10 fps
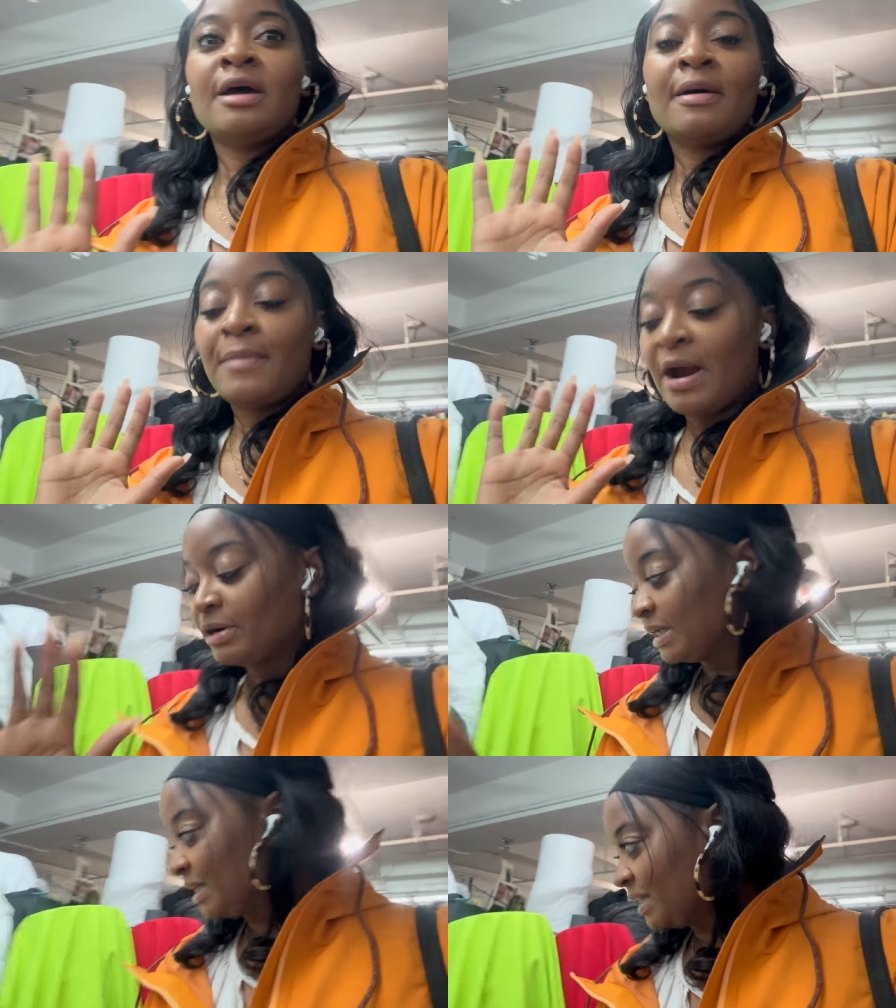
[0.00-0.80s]

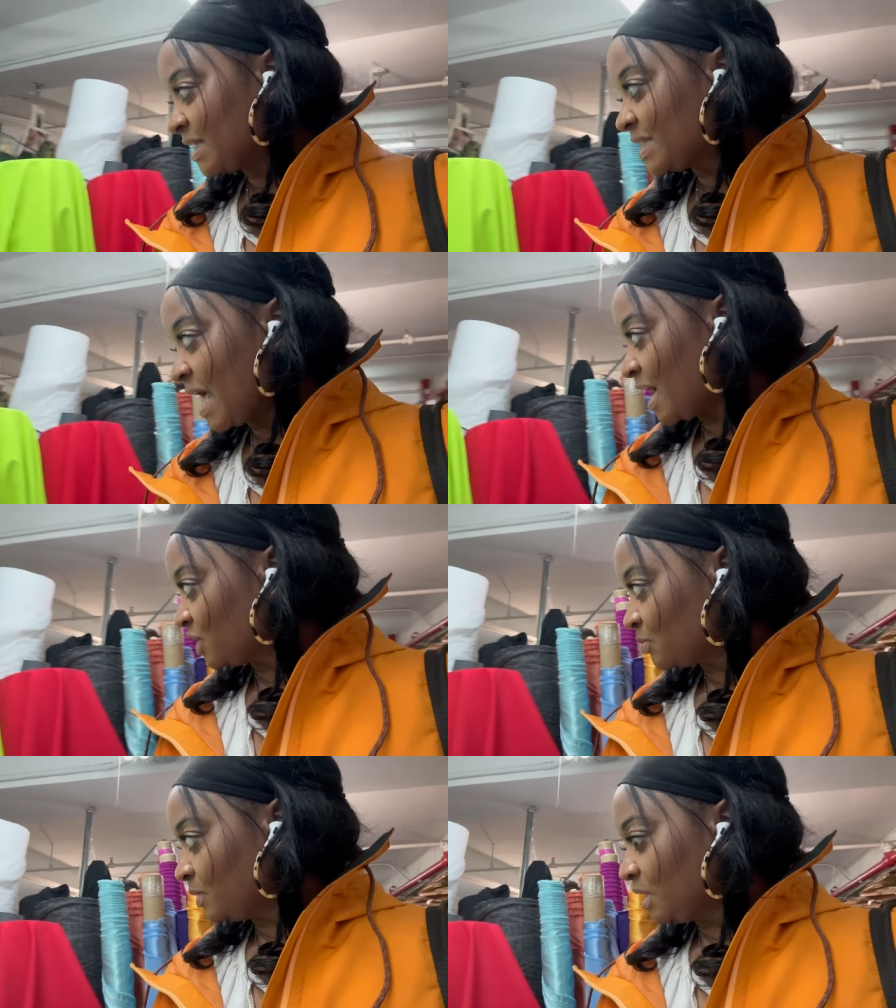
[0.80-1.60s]
Apparently there's
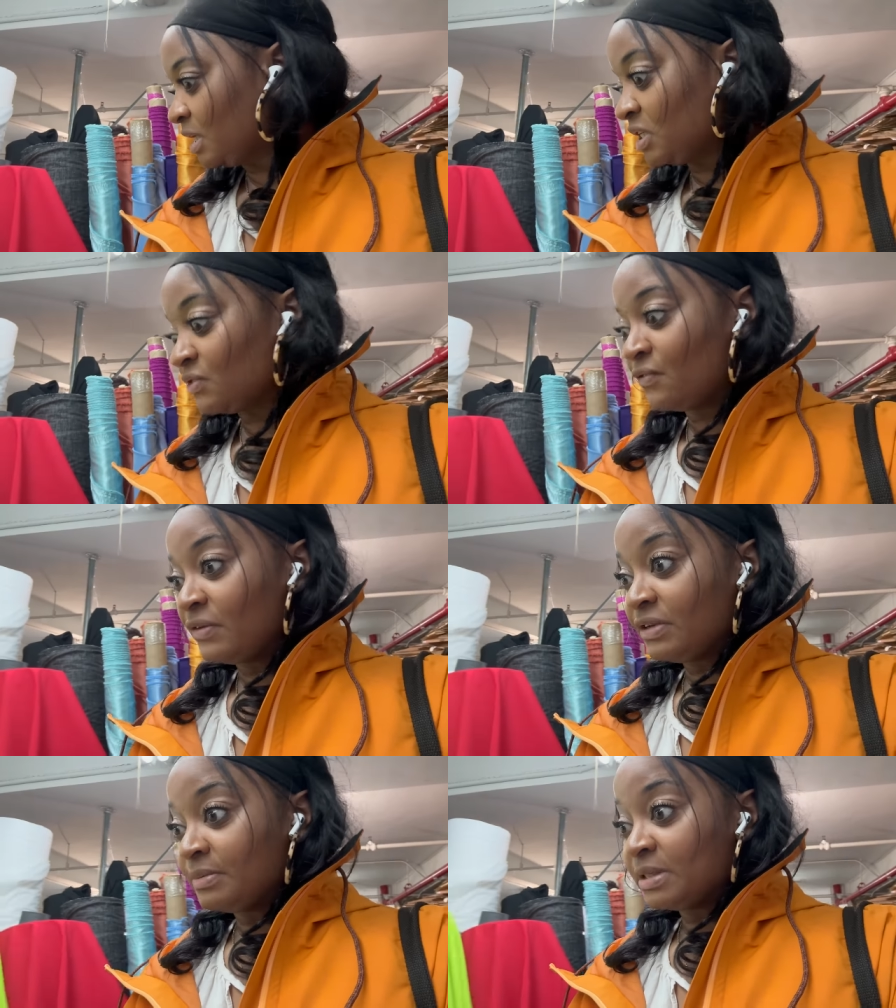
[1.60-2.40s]
cashmere it's
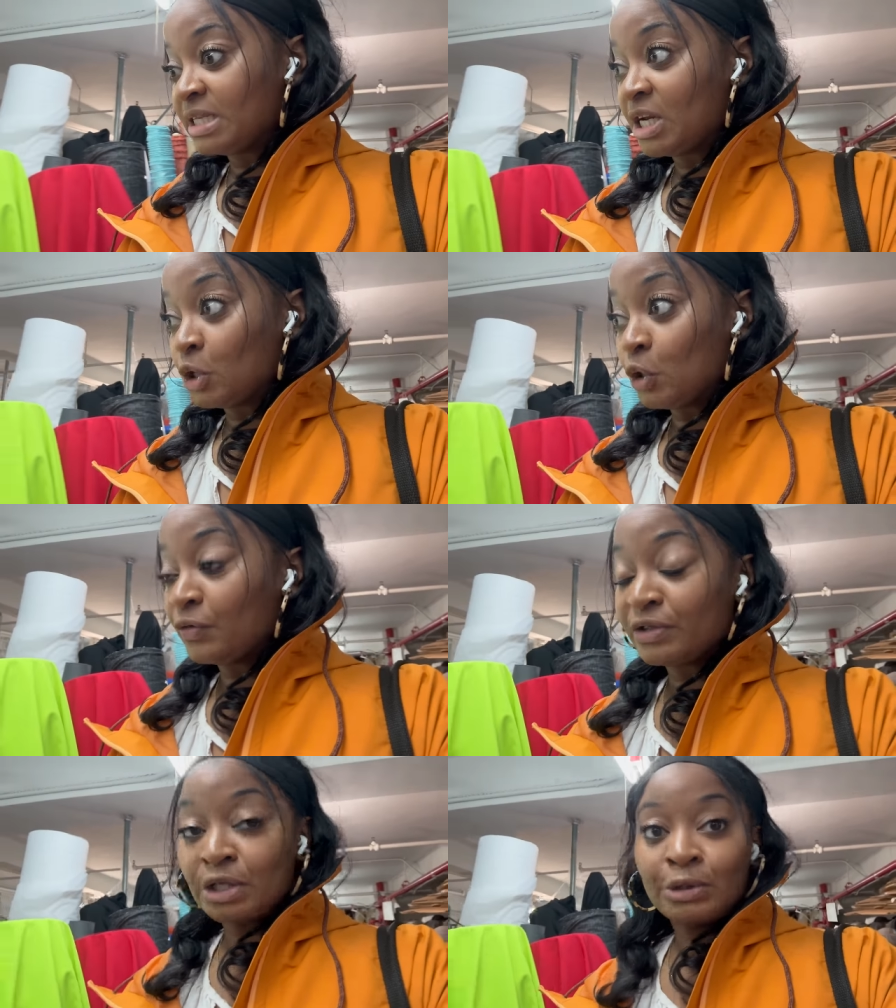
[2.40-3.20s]
50% off.
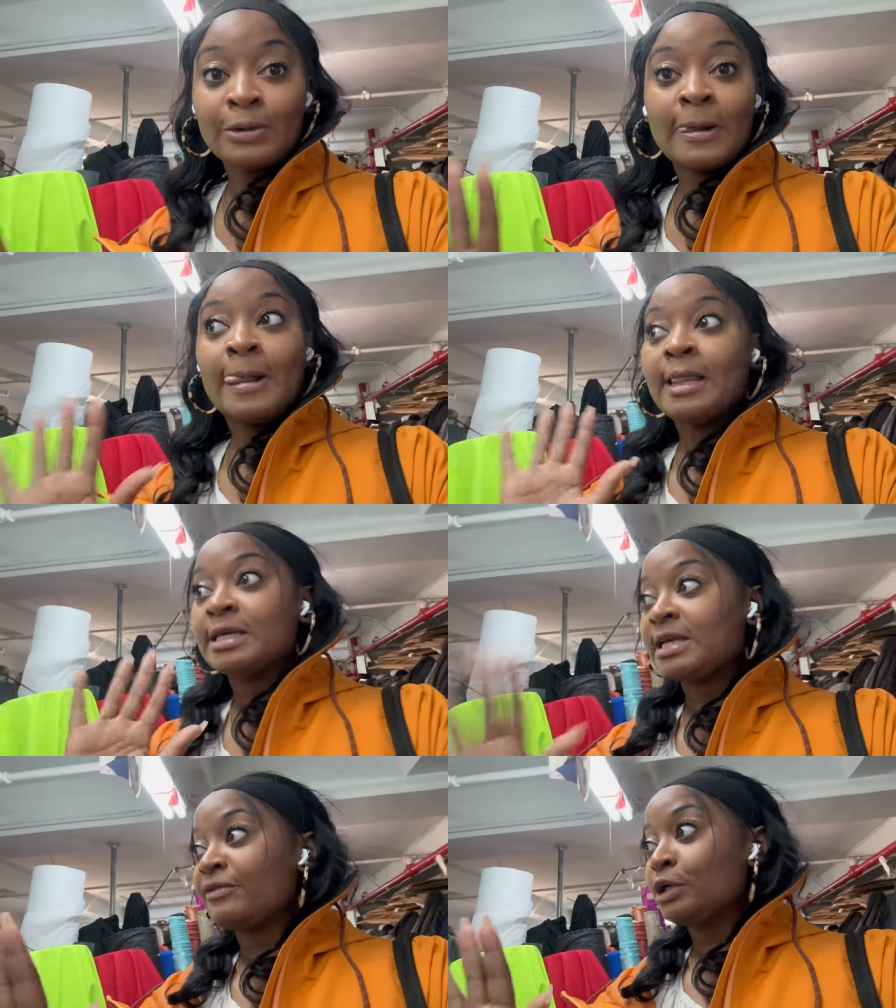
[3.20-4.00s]
So
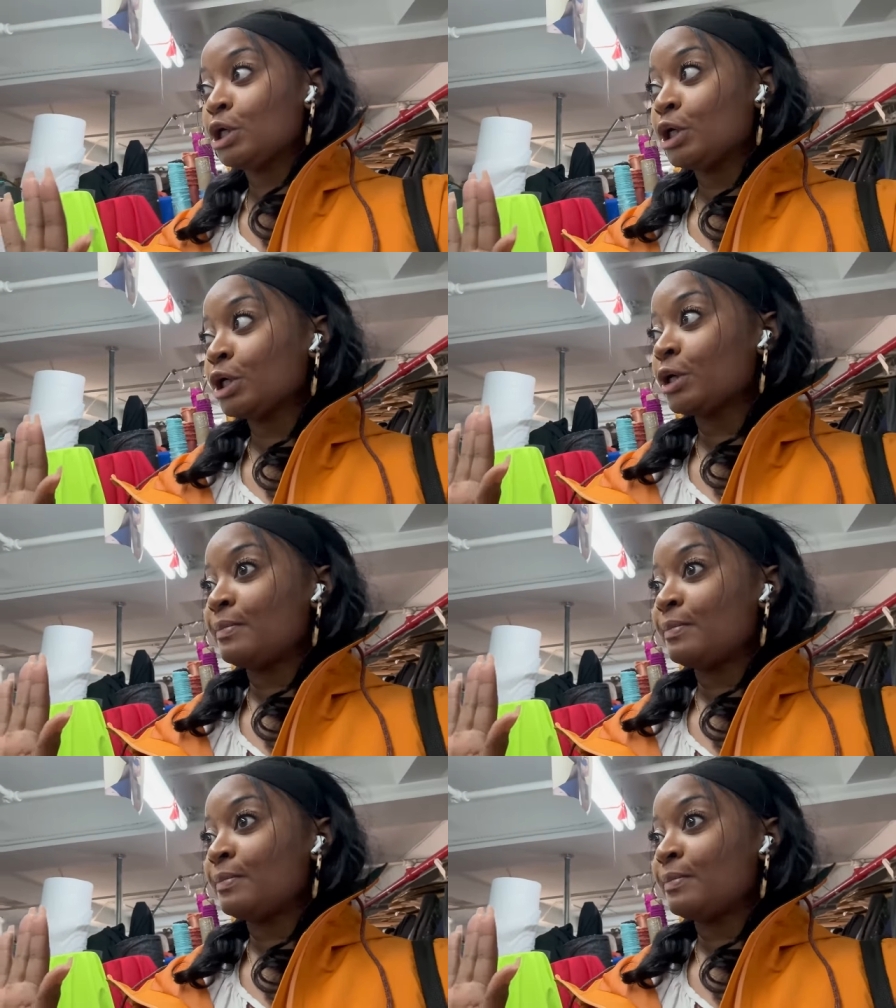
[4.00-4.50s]
let's have a look.